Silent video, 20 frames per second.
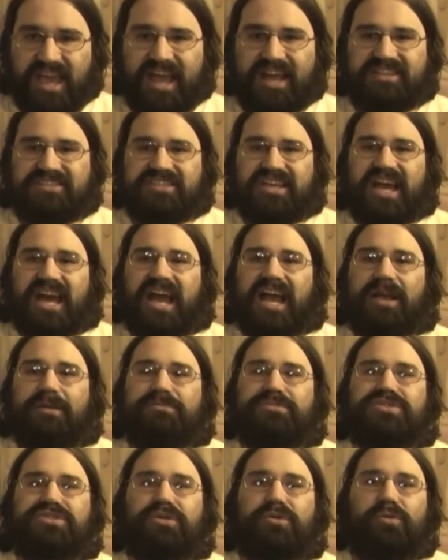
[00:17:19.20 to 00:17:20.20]
At
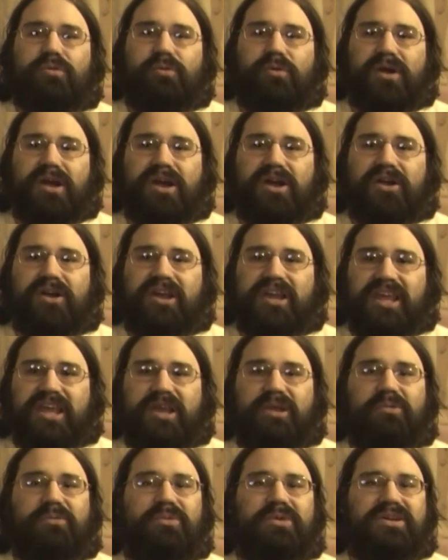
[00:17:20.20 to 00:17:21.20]
times where
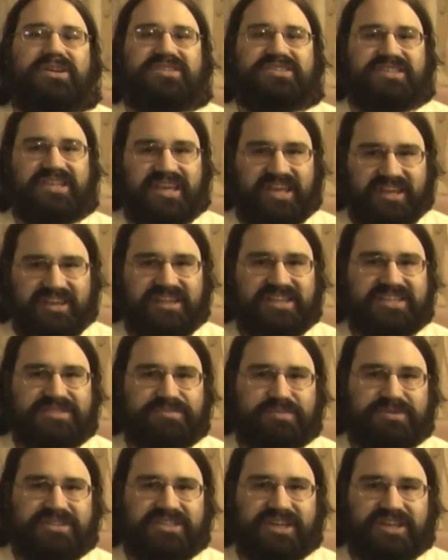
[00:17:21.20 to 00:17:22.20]
he was in this
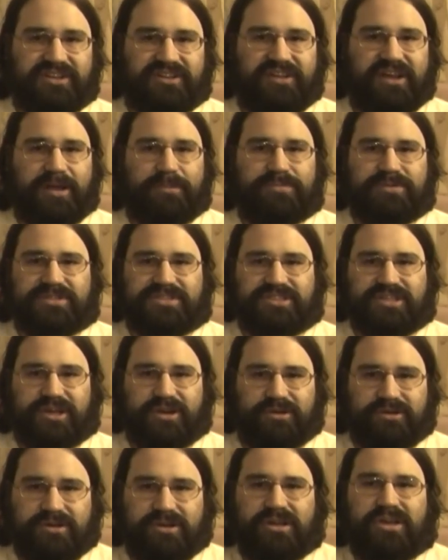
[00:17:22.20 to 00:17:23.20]
particular
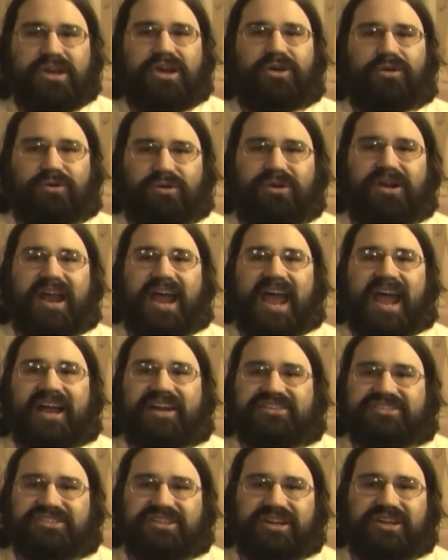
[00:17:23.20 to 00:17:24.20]
episode were
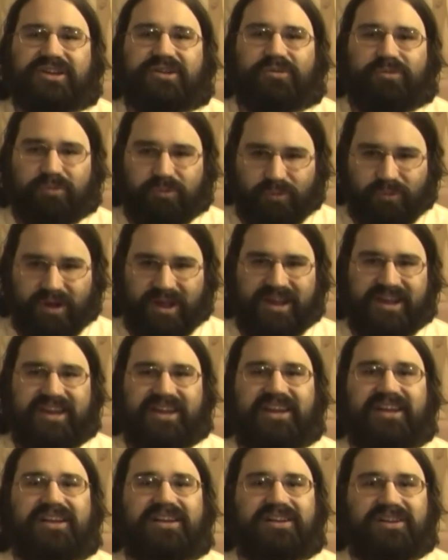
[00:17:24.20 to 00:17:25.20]
actually
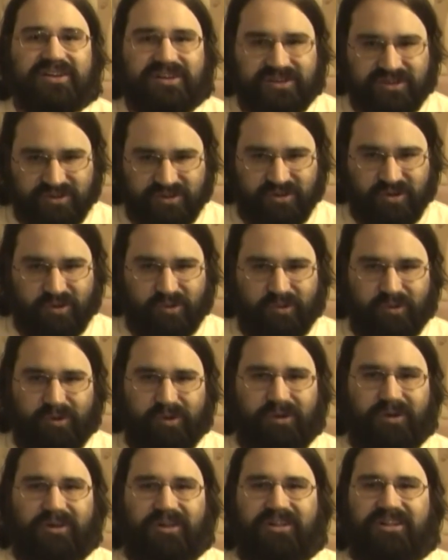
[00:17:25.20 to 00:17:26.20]
quite
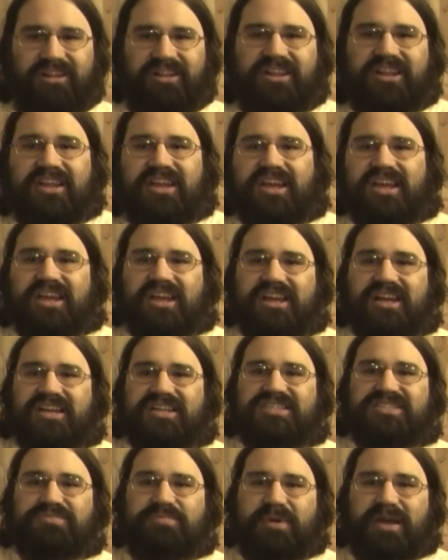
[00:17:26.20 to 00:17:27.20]
cool.
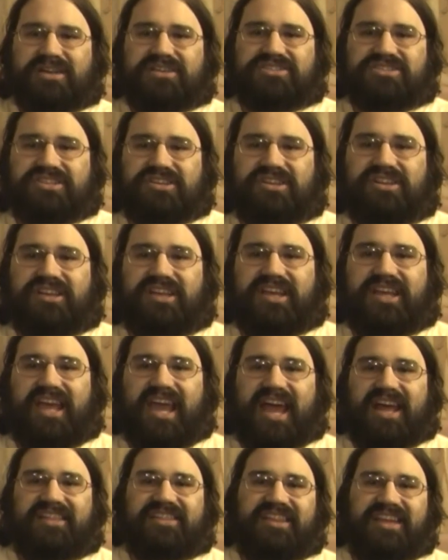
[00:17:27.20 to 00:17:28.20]

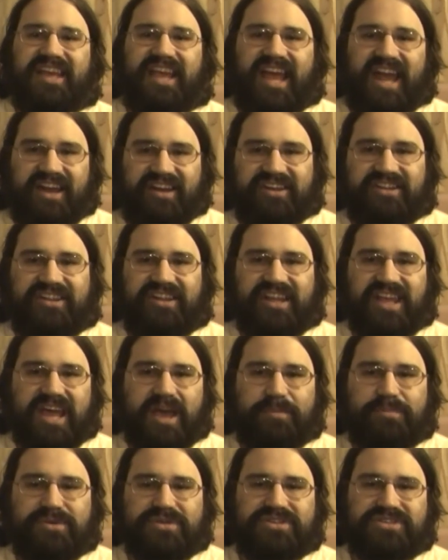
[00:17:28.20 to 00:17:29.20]
Especially at the end of the
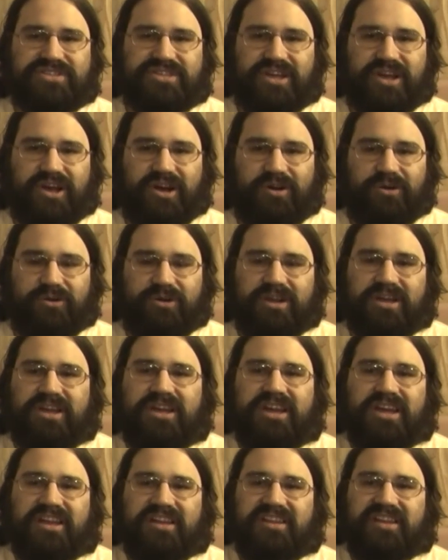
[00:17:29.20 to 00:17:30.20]
episode.
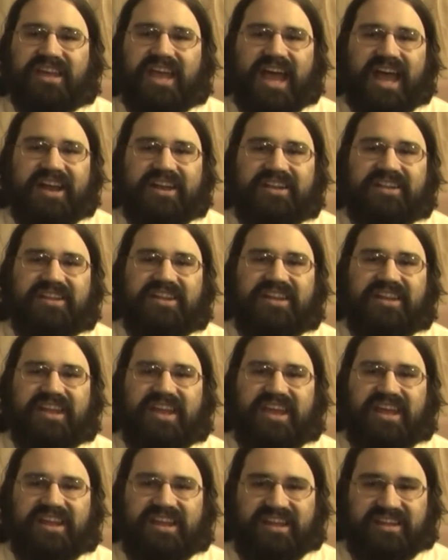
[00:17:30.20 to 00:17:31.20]
The
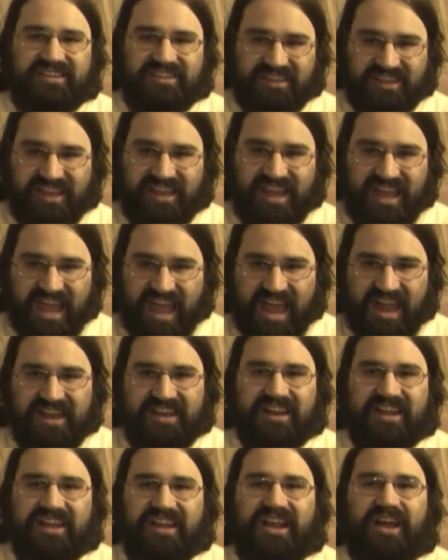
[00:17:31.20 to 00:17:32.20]

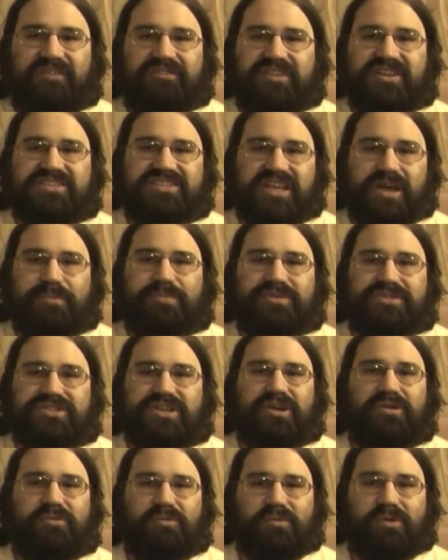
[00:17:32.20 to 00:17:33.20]
ending of this
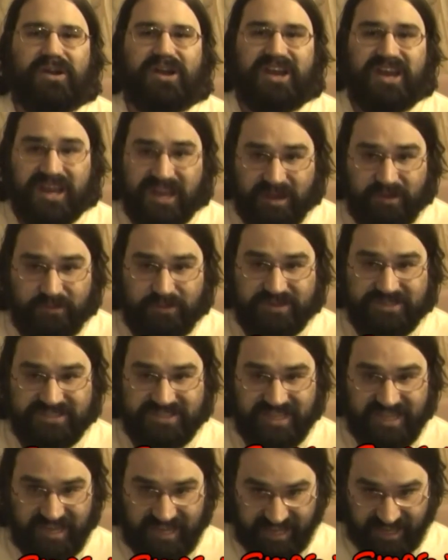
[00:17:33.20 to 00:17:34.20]
episode where he
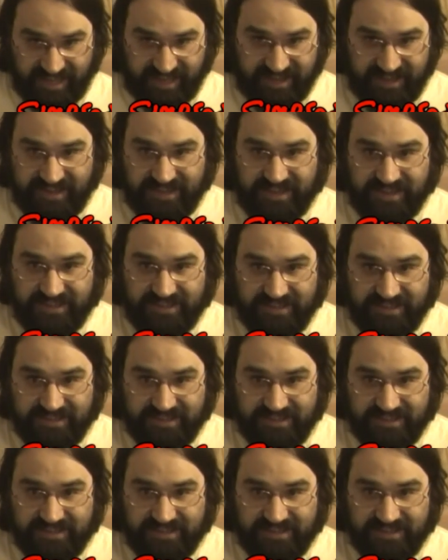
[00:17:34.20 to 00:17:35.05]
was in